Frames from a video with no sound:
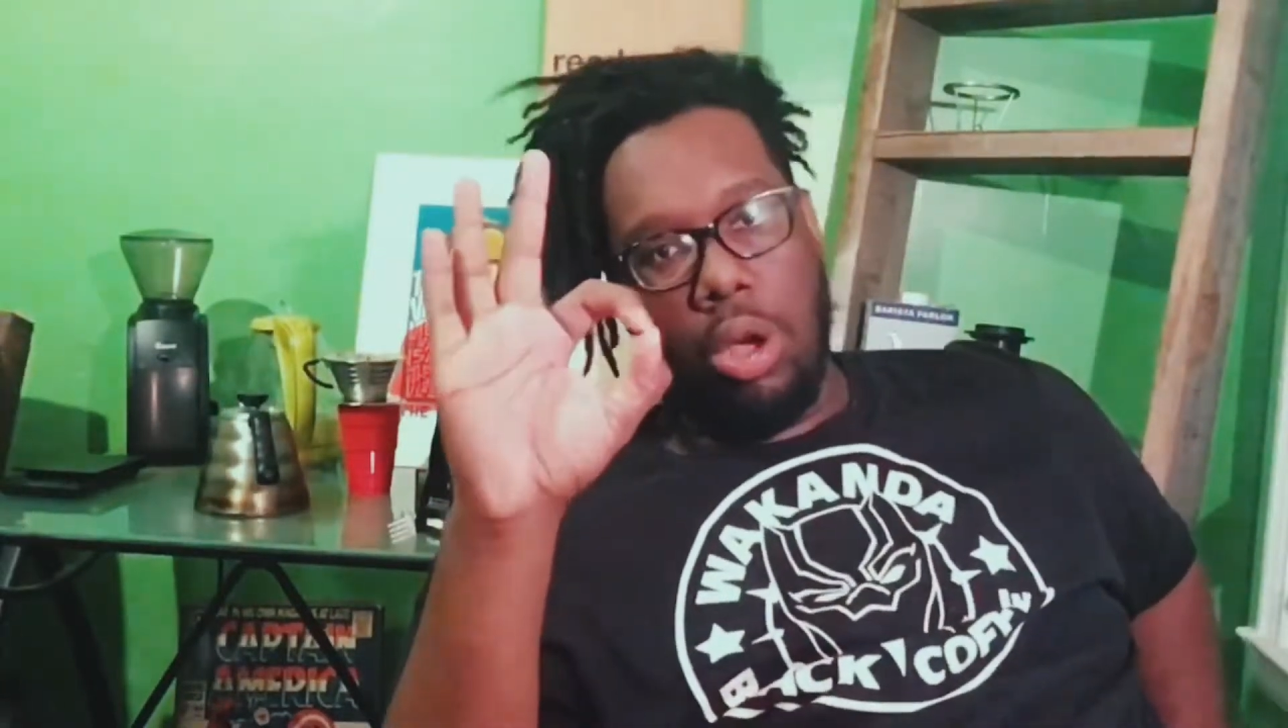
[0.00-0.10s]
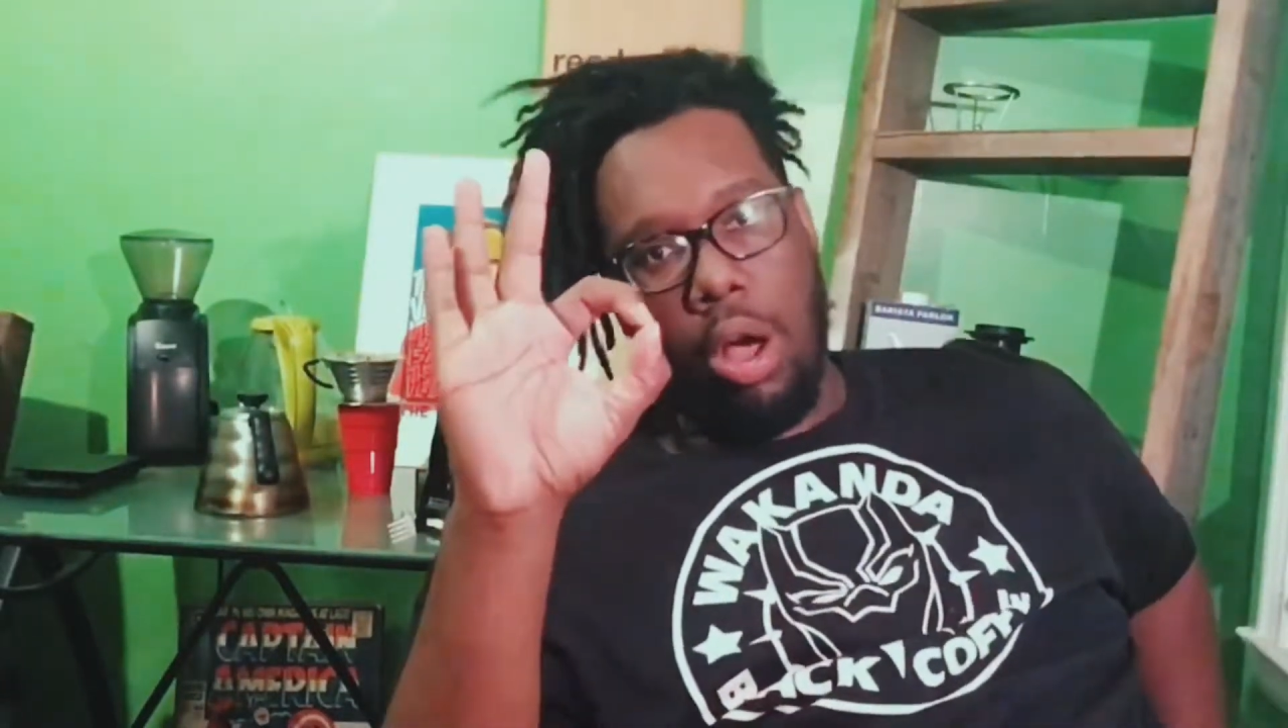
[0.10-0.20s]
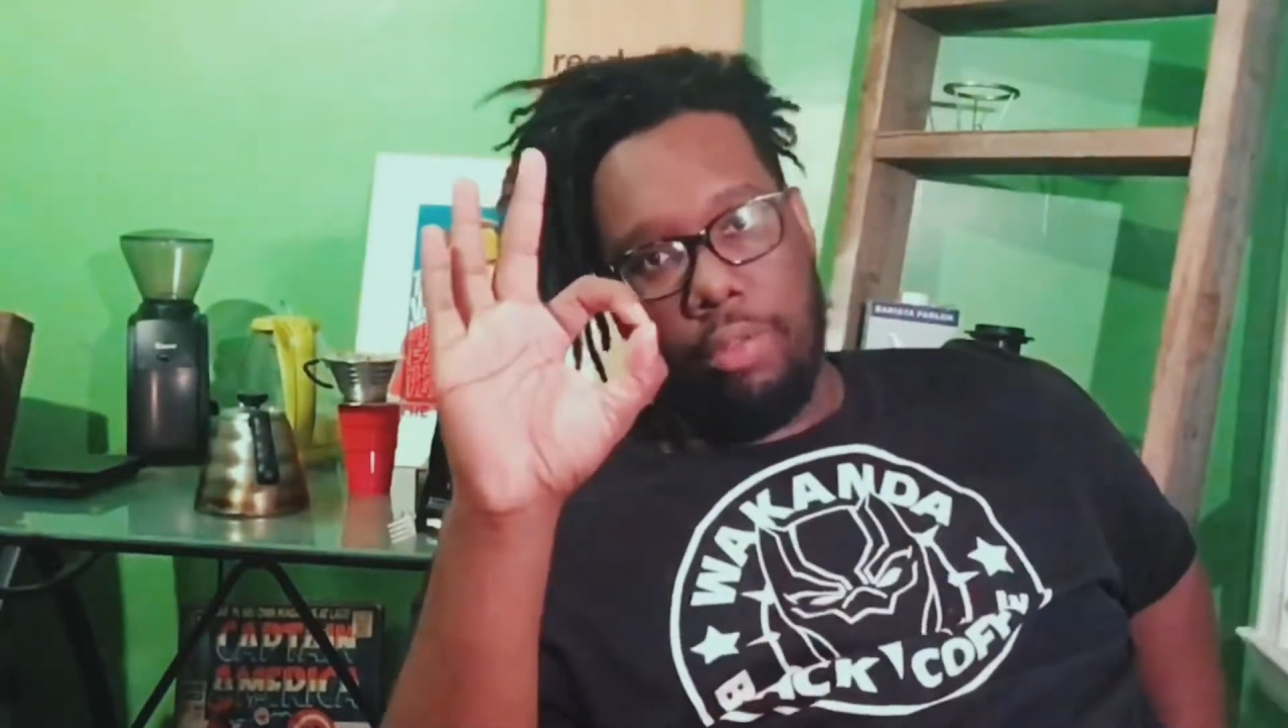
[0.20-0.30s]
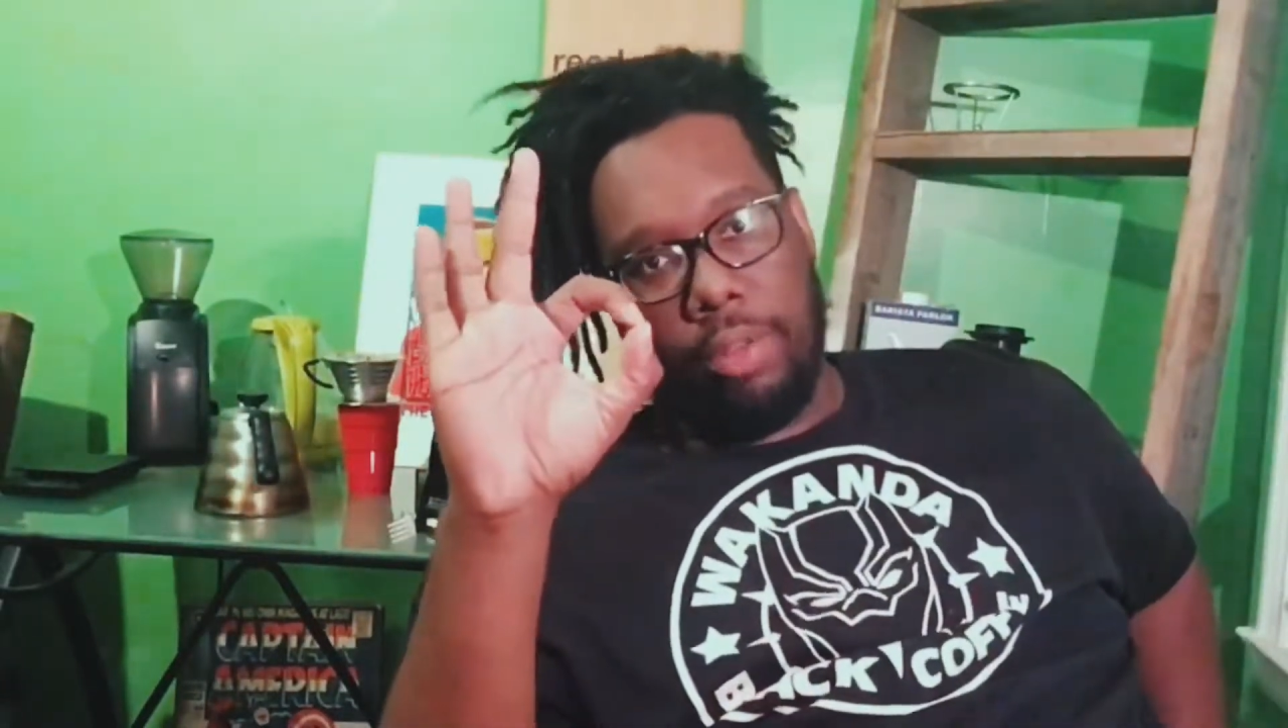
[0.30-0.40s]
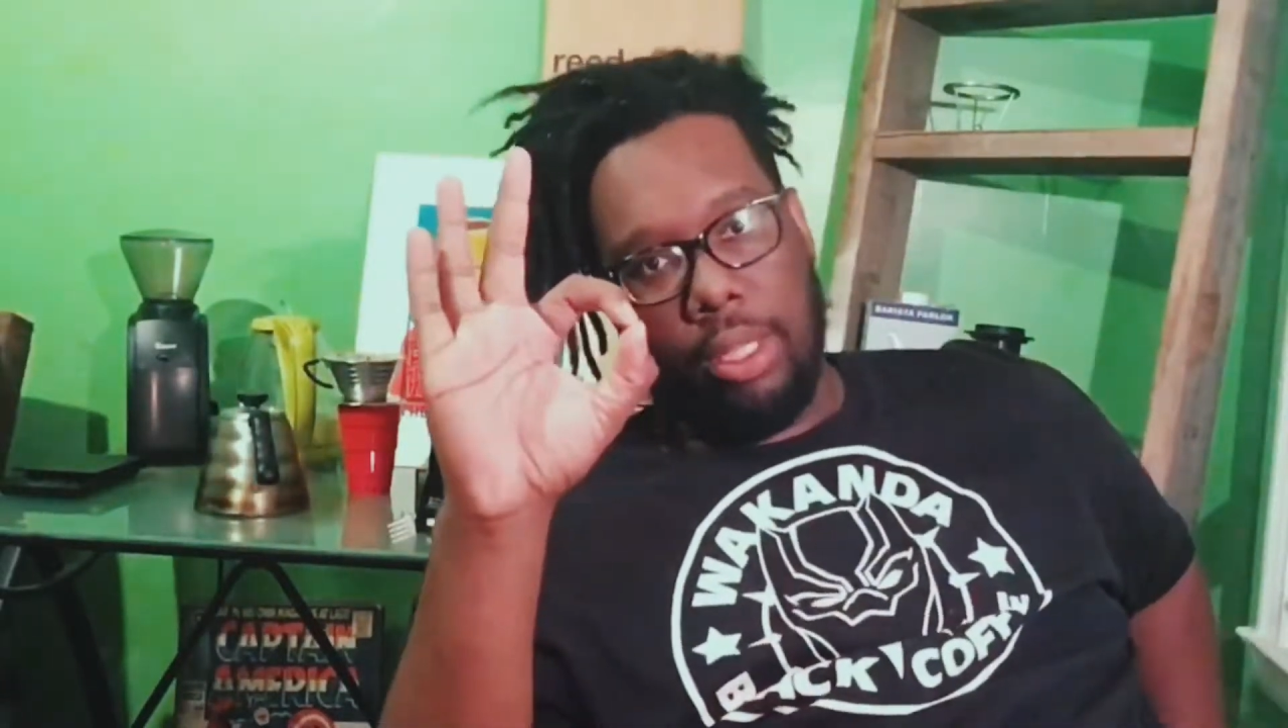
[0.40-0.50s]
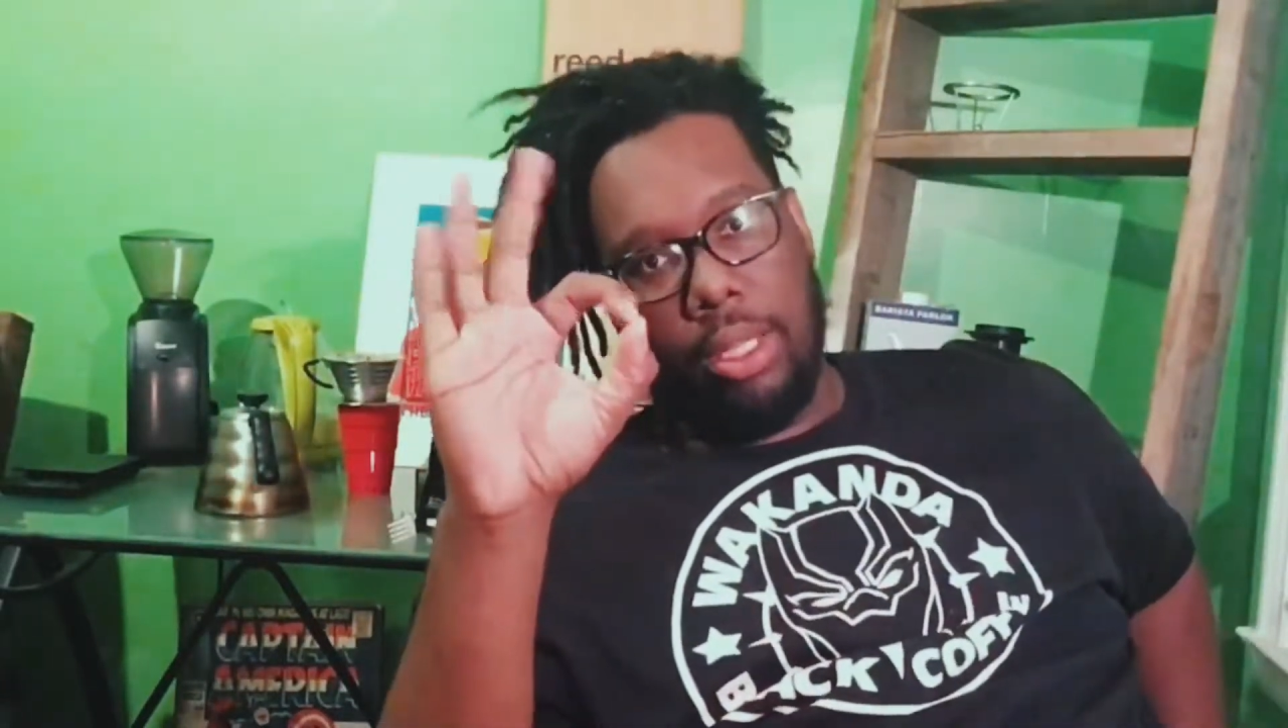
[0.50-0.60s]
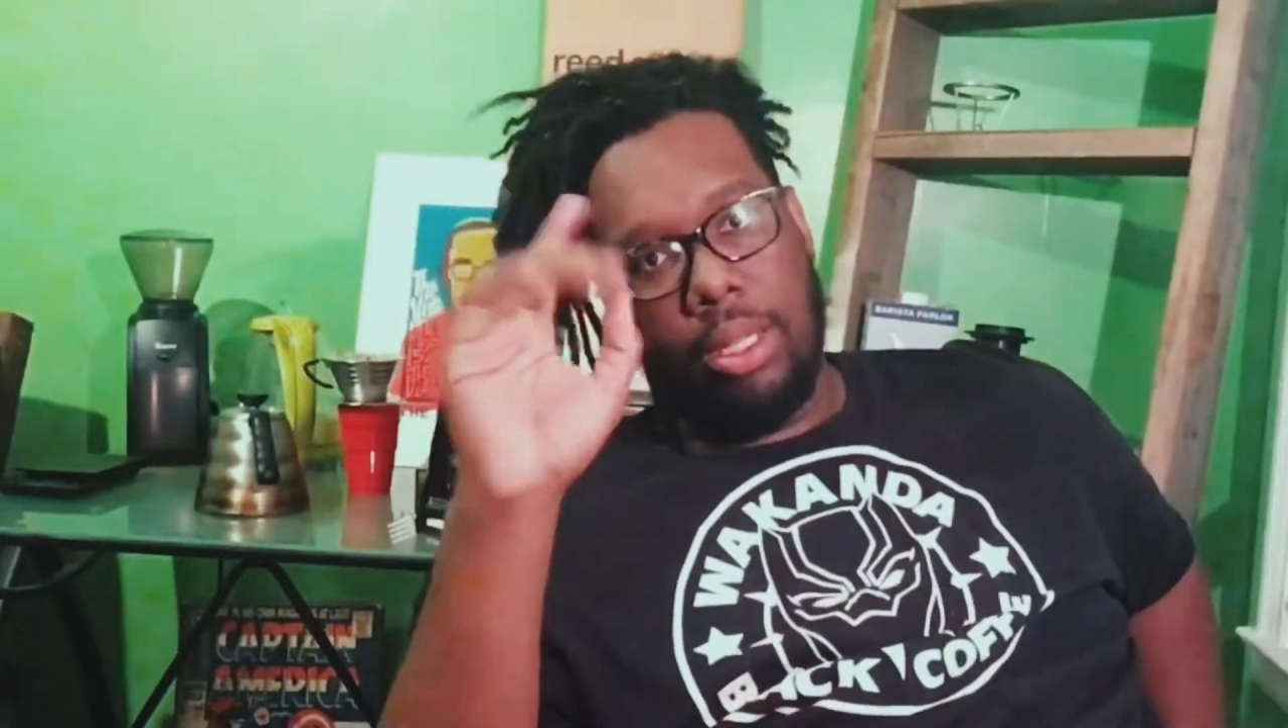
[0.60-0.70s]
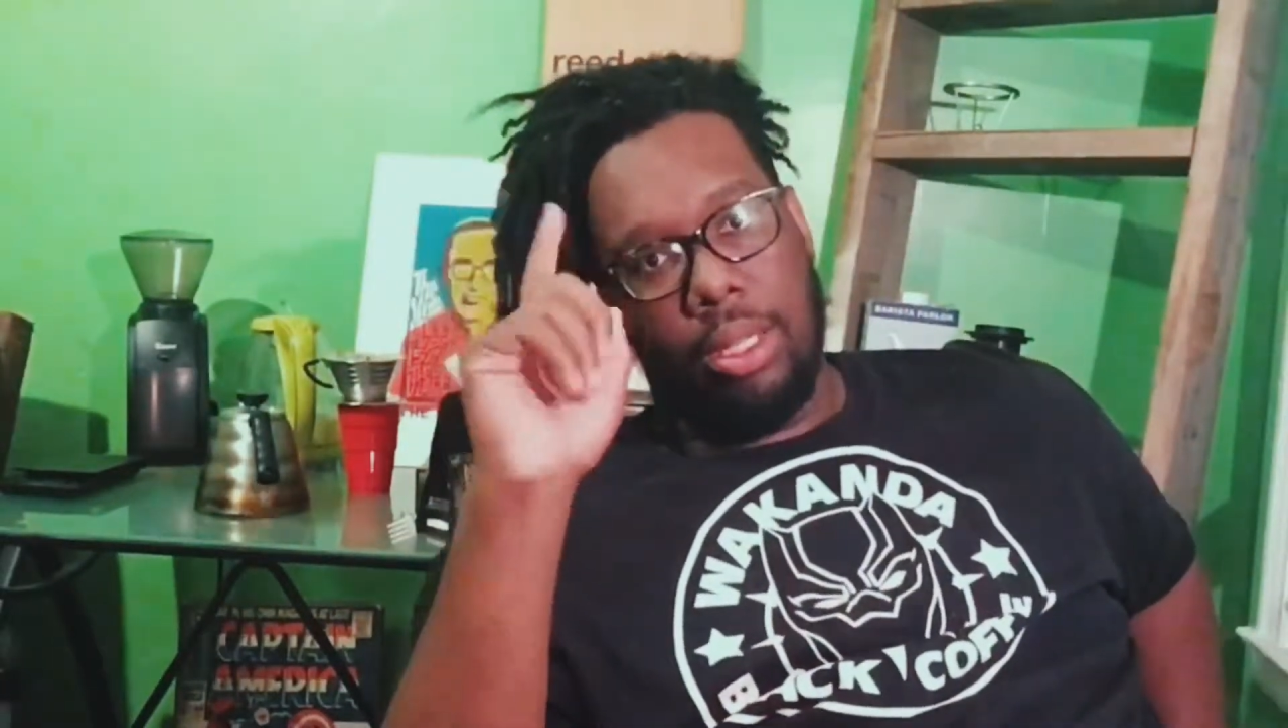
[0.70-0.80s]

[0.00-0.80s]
Coffee.